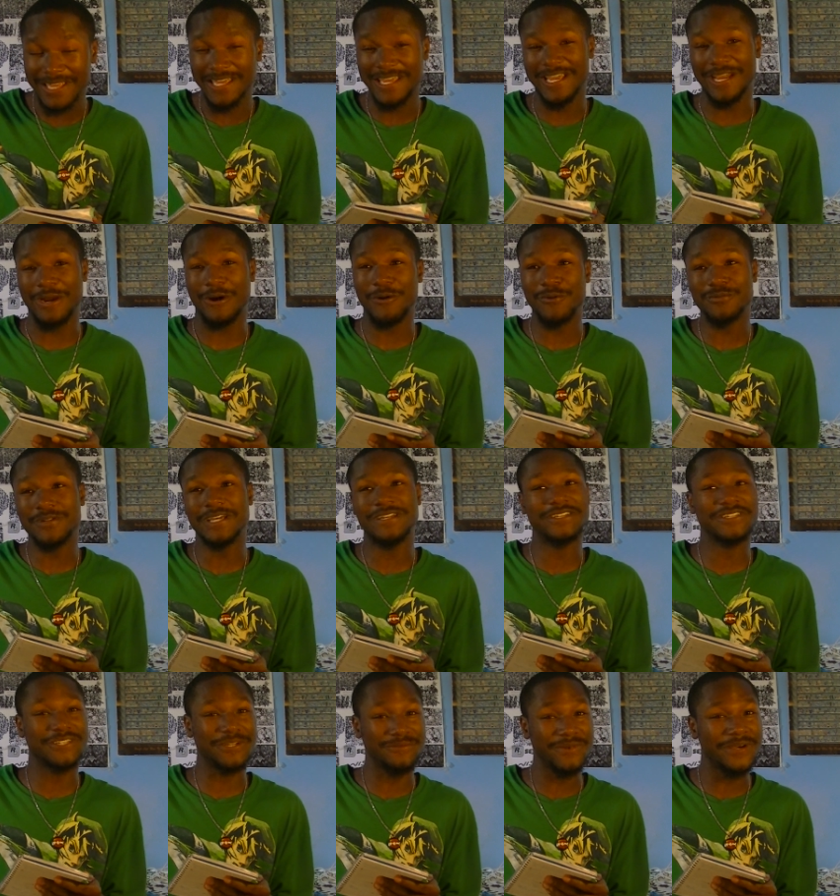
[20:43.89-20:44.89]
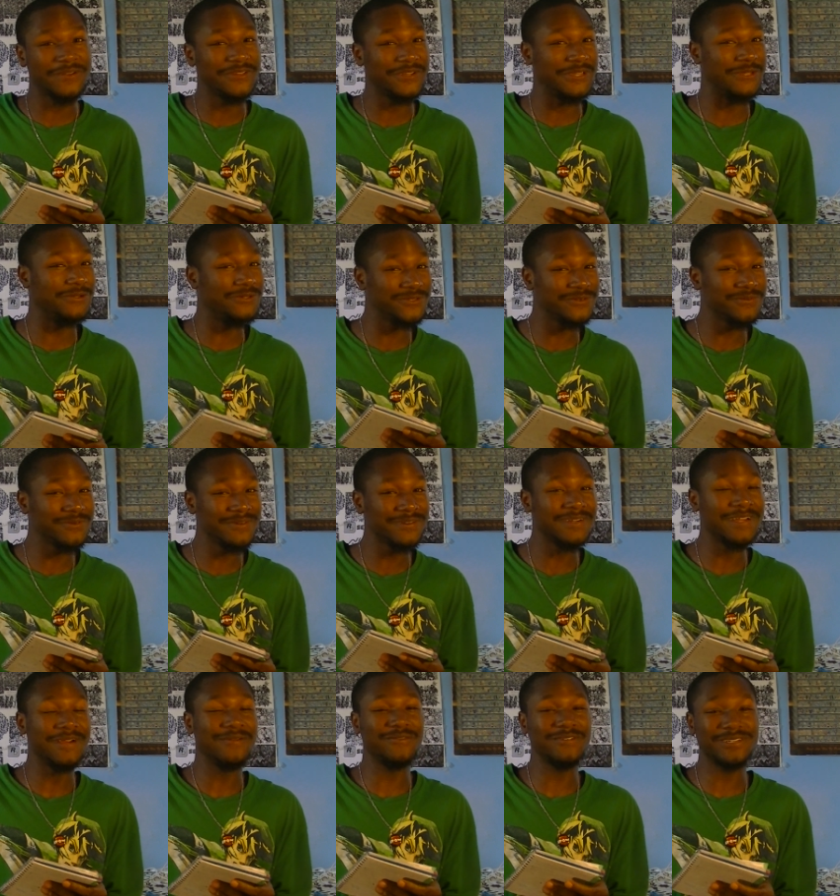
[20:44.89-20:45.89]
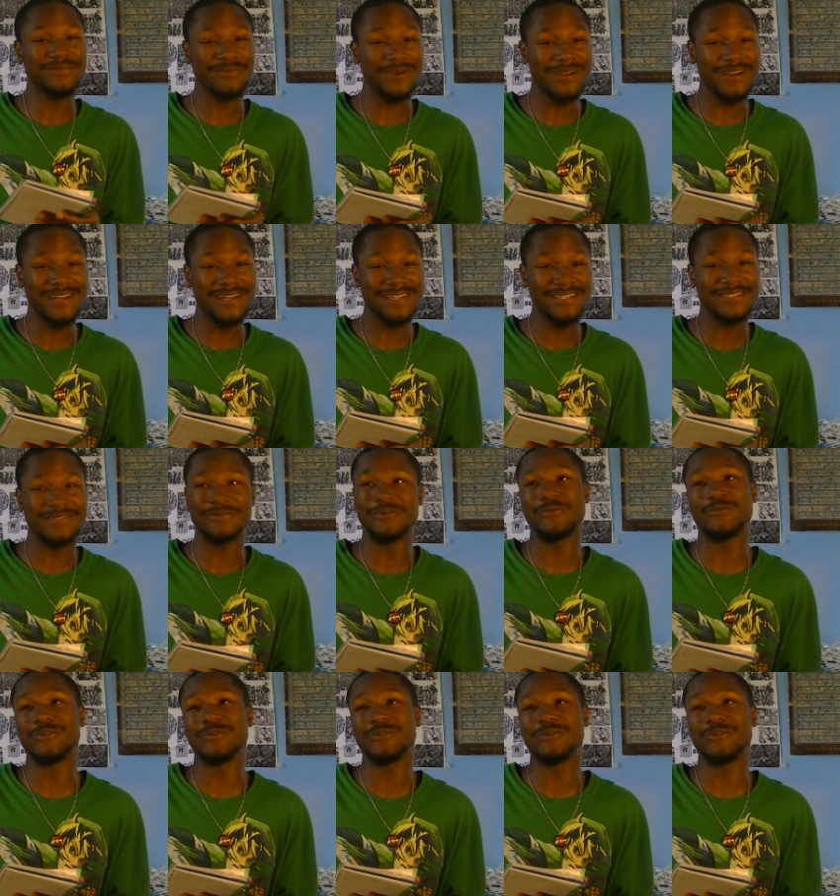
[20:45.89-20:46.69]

and hope that some other YouTuber responds,